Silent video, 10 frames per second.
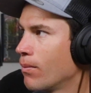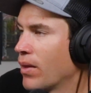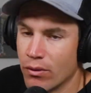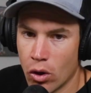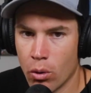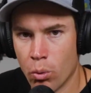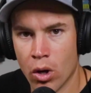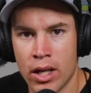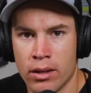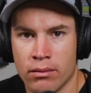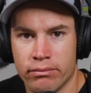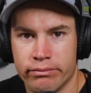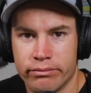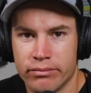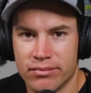They've all won.
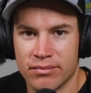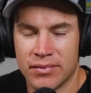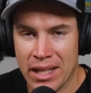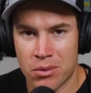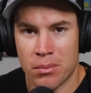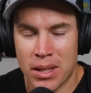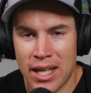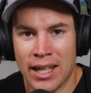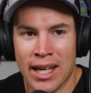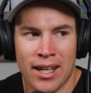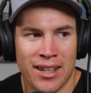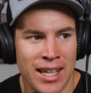That's what I'm getting at.